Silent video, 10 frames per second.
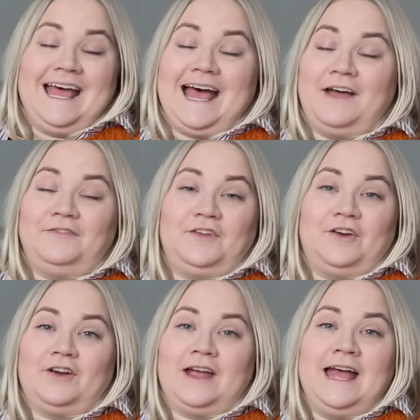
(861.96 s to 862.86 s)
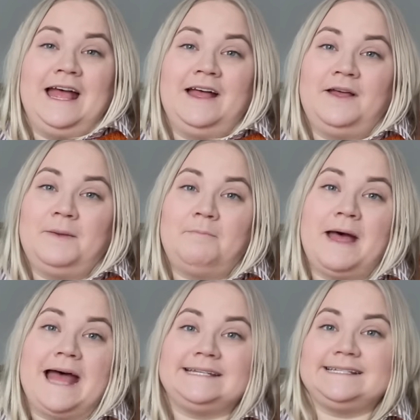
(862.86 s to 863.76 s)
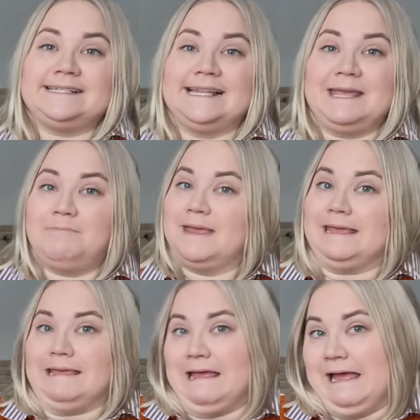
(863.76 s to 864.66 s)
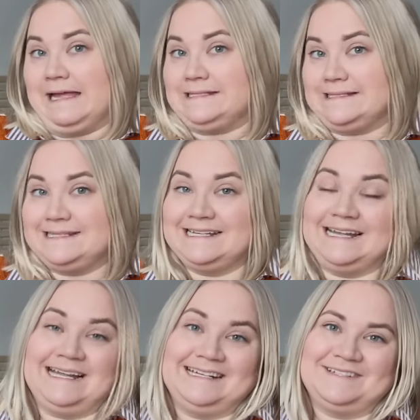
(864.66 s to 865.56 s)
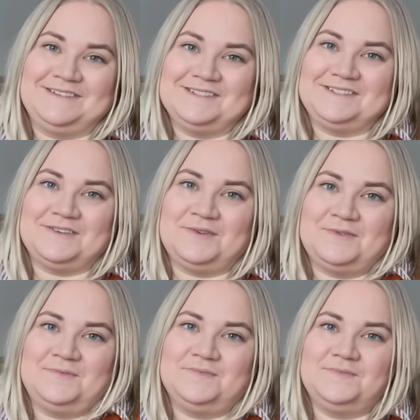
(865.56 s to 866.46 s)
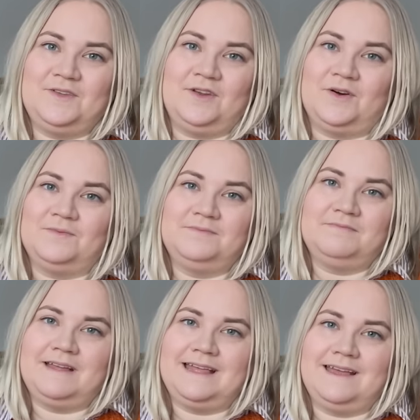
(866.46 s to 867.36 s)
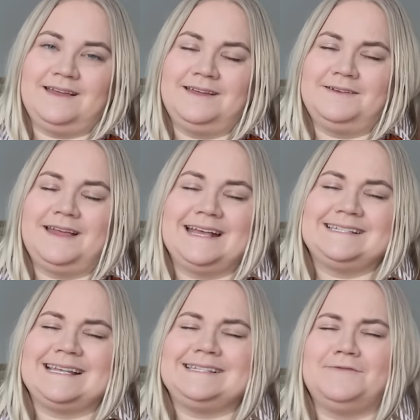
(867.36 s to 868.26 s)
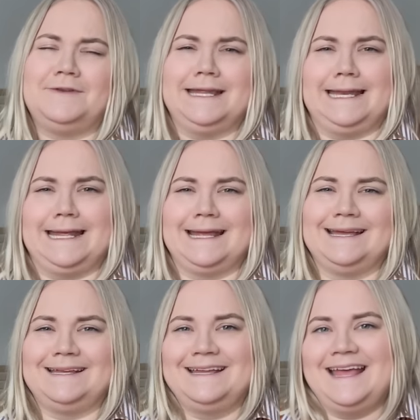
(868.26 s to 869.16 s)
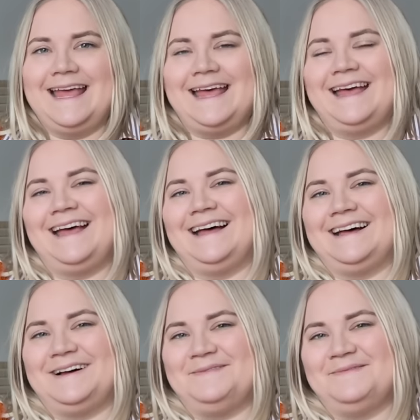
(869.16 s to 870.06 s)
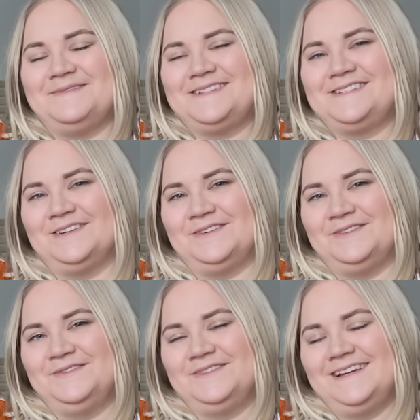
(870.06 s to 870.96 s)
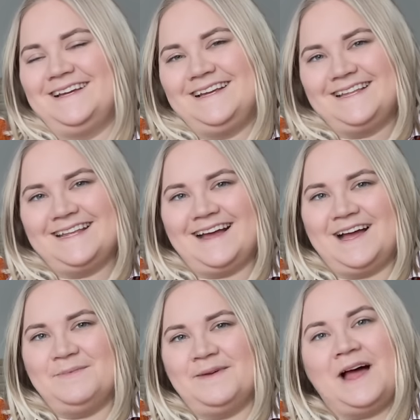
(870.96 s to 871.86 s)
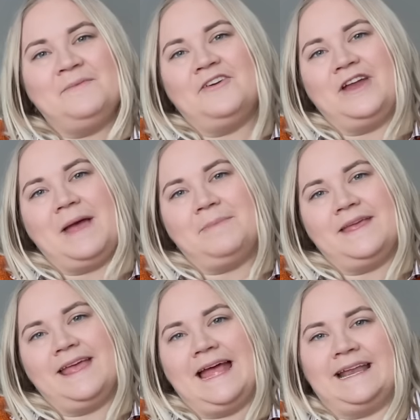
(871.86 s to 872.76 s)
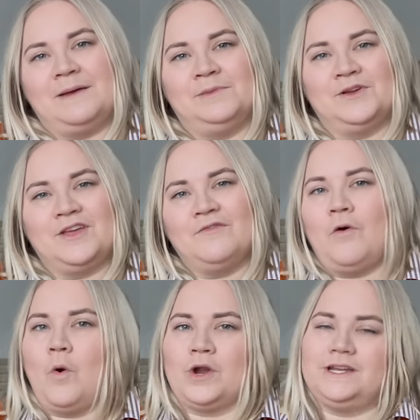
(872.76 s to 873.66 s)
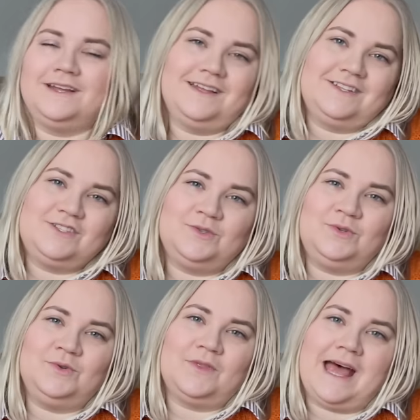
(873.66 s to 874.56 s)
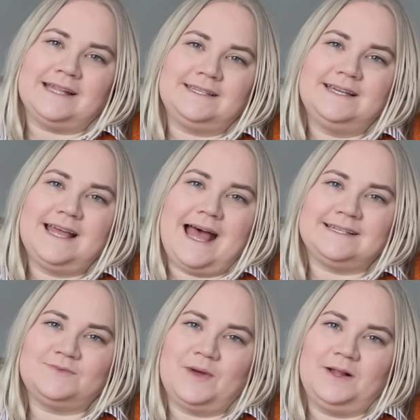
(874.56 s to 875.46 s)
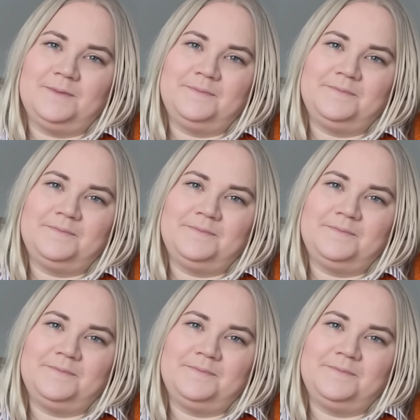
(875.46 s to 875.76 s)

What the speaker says: after bad sleeping and also, you know, excessive knitting. So I'm very happy, and I'm looking forward to do that as well.